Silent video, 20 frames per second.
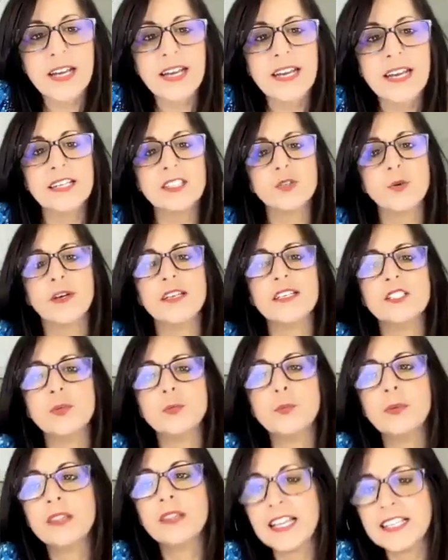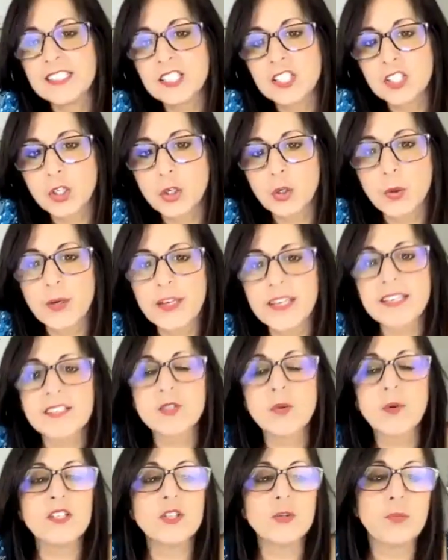He is going to bless you. He is
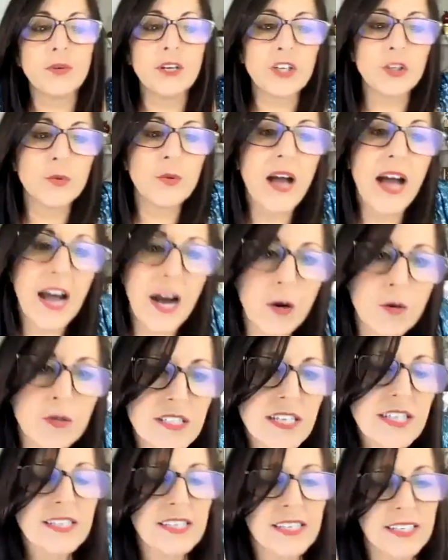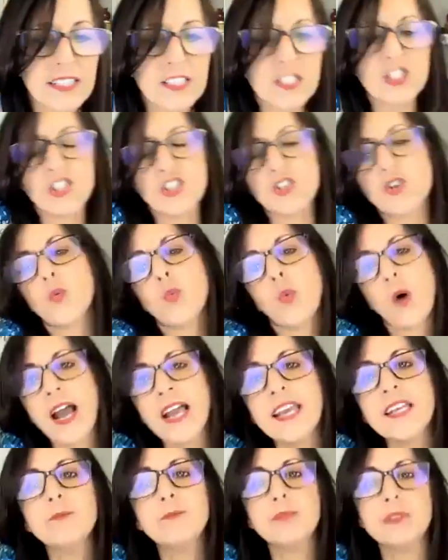going to bring you out and into your
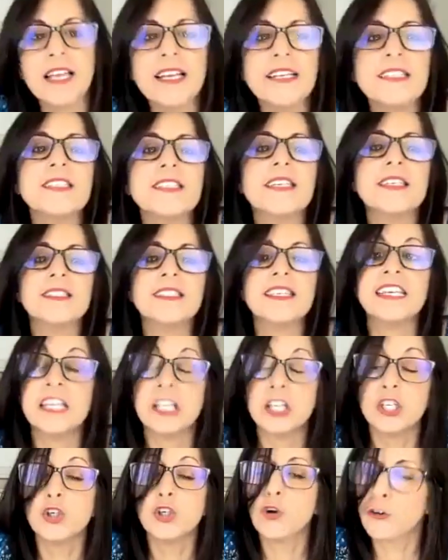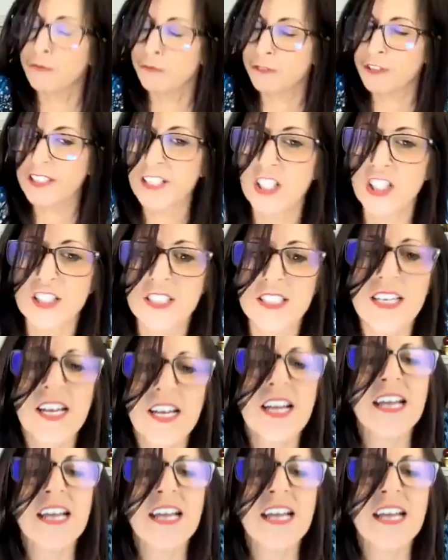wide place. He's in your field.